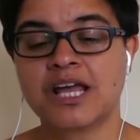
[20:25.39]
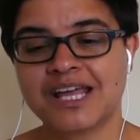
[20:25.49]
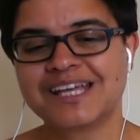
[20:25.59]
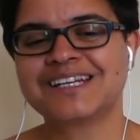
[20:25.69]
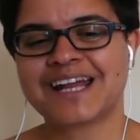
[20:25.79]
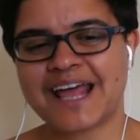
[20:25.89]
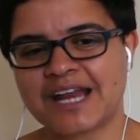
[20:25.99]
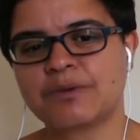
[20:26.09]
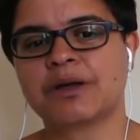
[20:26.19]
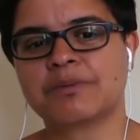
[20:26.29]
He did it
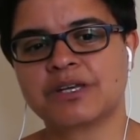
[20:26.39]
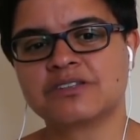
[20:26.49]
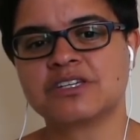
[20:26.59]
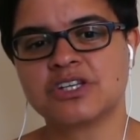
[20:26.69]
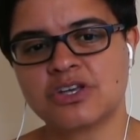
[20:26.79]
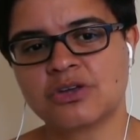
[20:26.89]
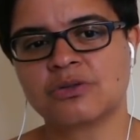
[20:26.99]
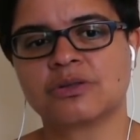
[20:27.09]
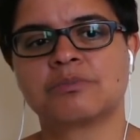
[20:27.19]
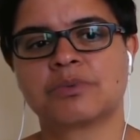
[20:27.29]
anyway because he knew
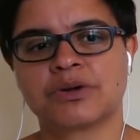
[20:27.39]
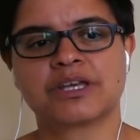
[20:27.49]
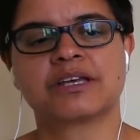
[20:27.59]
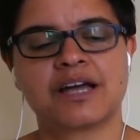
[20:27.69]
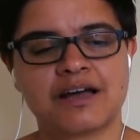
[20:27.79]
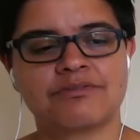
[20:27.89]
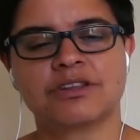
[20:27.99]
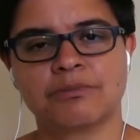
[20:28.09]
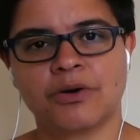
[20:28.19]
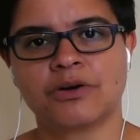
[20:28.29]
that by having
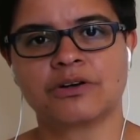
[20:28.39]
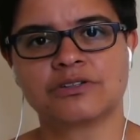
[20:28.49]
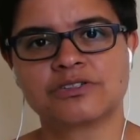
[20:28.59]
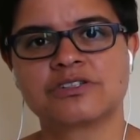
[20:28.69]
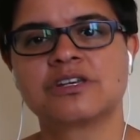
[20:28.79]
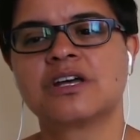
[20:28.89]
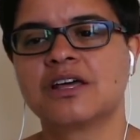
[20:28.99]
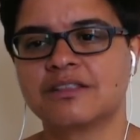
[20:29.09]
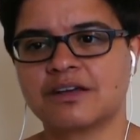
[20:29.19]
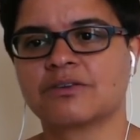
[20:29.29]
the Mars,
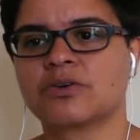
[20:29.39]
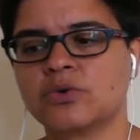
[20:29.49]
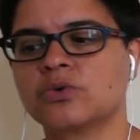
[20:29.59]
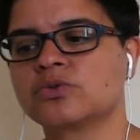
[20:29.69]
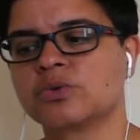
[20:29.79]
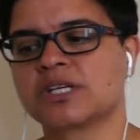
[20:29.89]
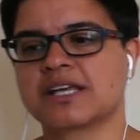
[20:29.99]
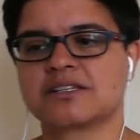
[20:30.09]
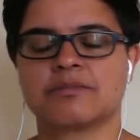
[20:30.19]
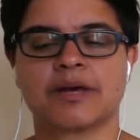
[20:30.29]
their cause would
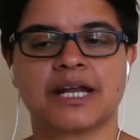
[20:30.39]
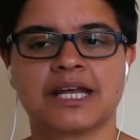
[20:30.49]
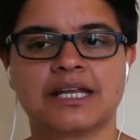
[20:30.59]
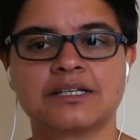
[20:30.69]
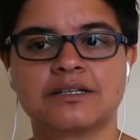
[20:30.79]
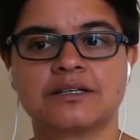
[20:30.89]
get cemented.